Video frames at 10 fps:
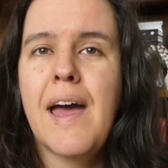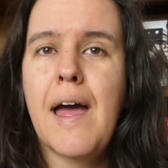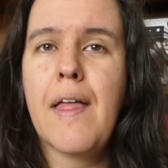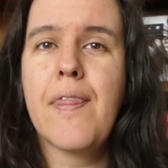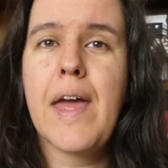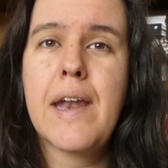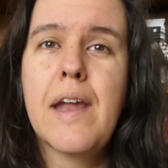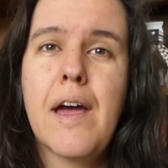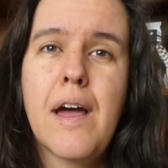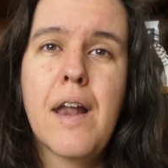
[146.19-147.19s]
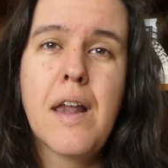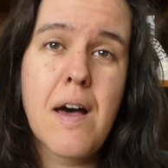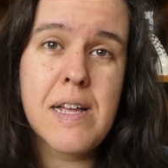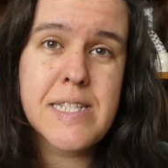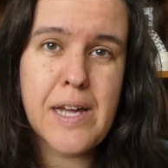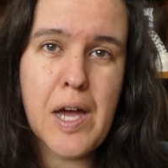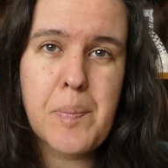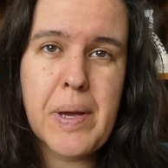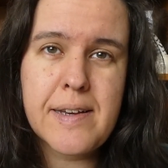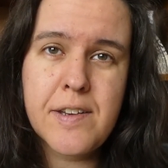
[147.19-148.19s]
And then last I
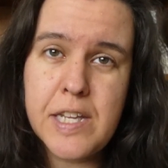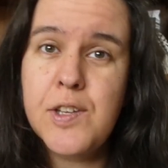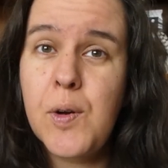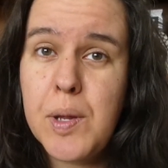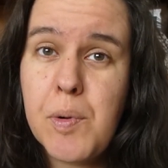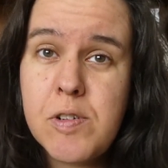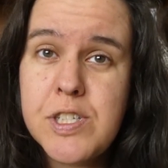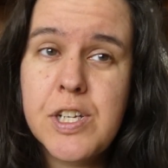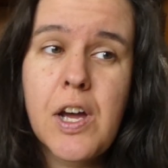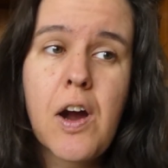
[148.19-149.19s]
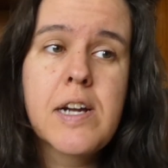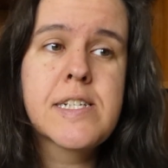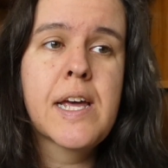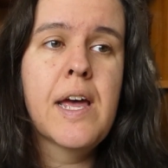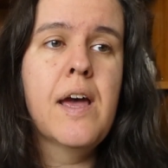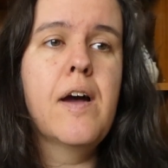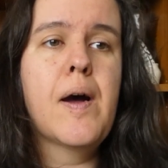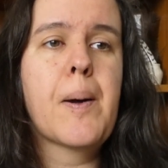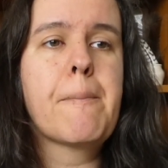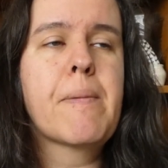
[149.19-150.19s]
picked the Toni Morrison card,
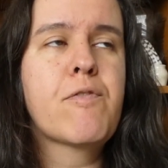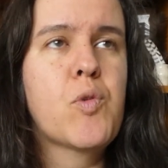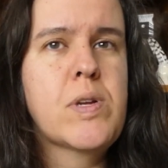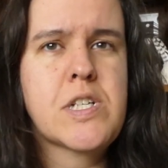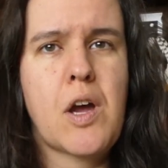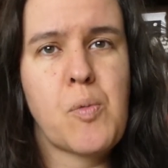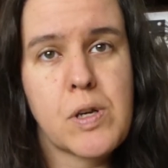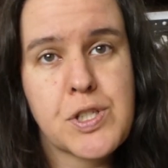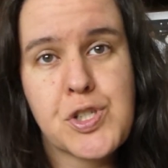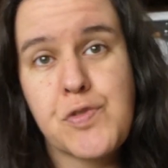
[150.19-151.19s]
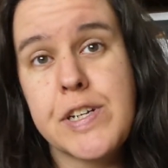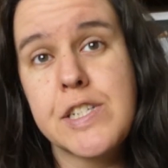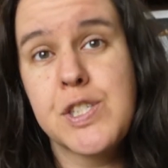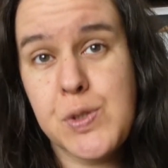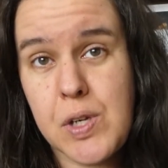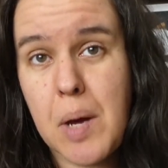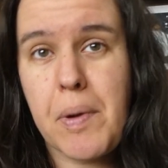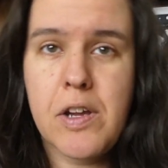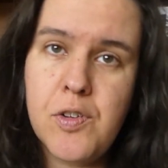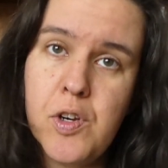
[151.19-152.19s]
for which I wanted to read Sula
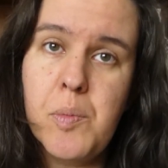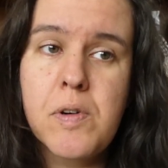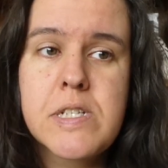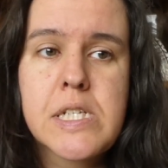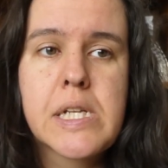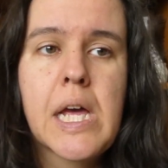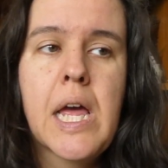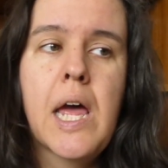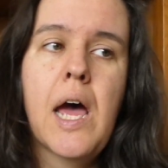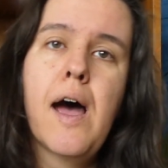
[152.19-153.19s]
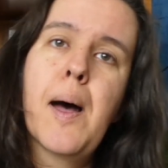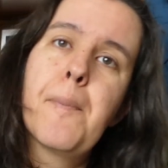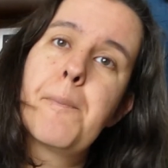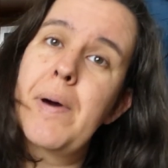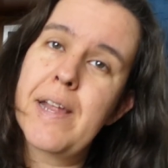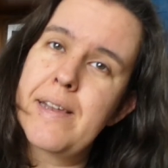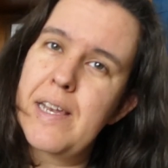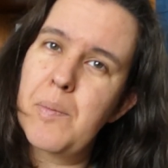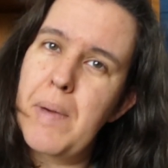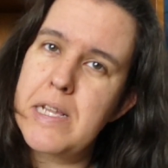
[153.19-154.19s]
by Toni Morrison, but I
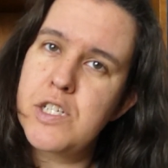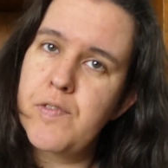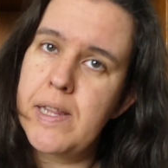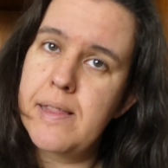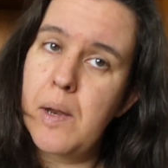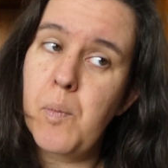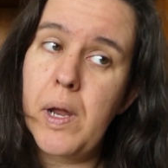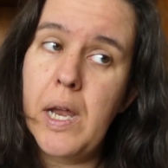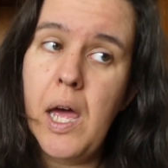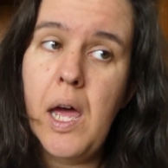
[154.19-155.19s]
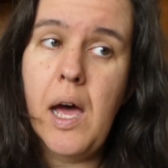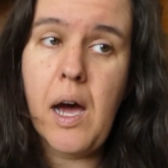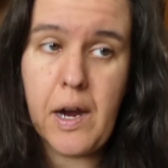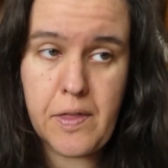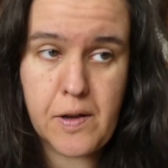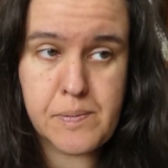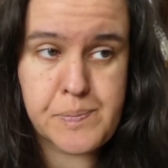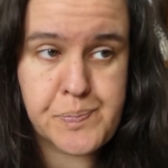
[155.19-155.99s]
didn't manage to read that one either.